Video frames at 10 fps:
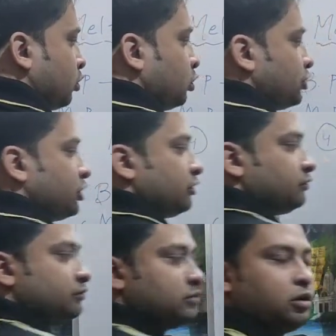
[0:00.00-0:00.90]
good,
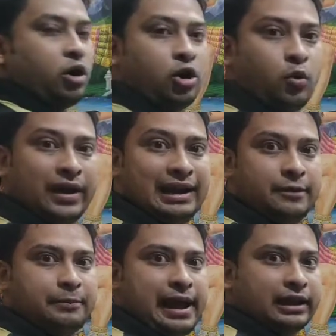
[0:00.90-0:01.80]
or
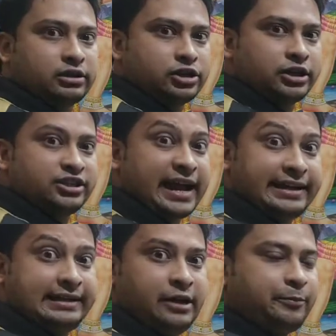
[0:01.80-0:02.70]
well packed,
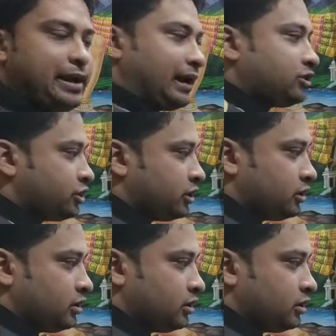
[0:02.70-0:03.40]
tightly packed,